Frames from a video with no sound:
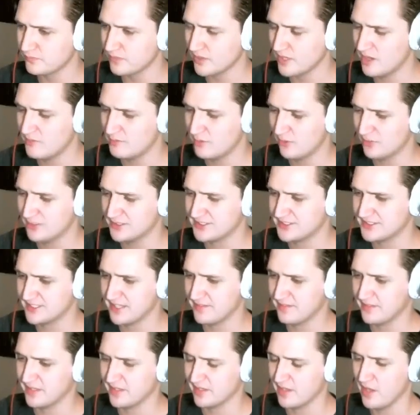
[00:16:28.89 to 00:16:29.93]
I'm only
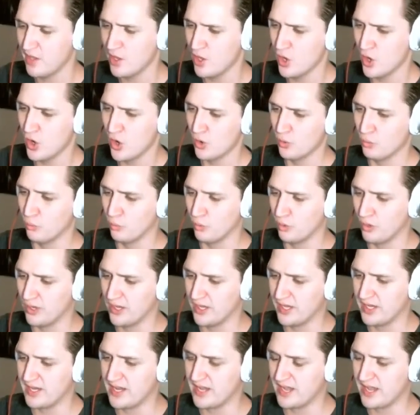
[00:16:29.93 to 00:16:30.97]
saving
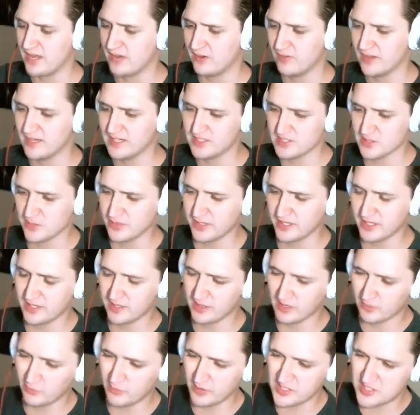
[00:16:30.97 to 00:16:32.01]
1. I don't like doing it.
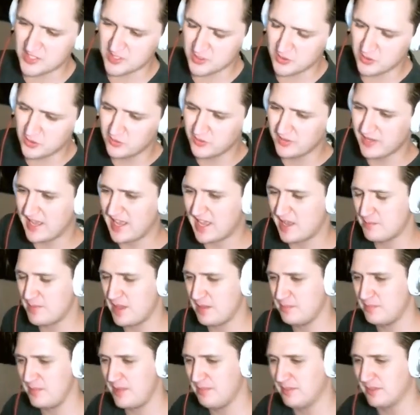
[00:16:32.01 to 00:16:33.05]
We do... maybe
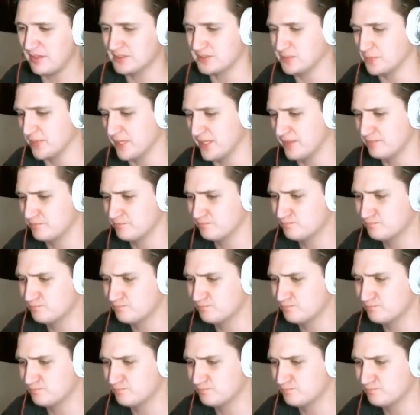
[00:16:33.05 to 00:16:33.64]
that was a play.